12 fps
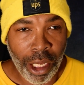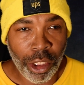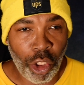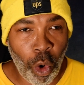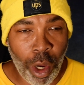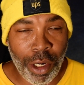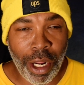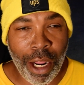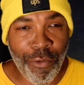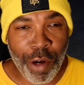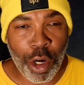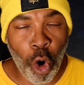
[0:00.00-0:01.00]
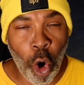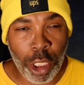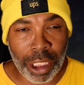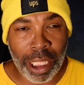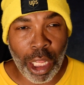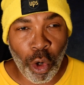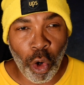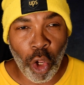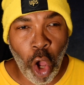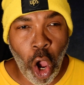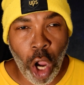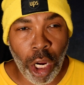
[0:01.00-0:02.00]
so it records a little
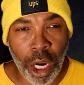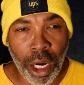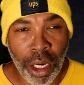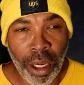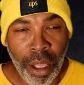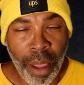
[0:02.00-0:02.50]
longer,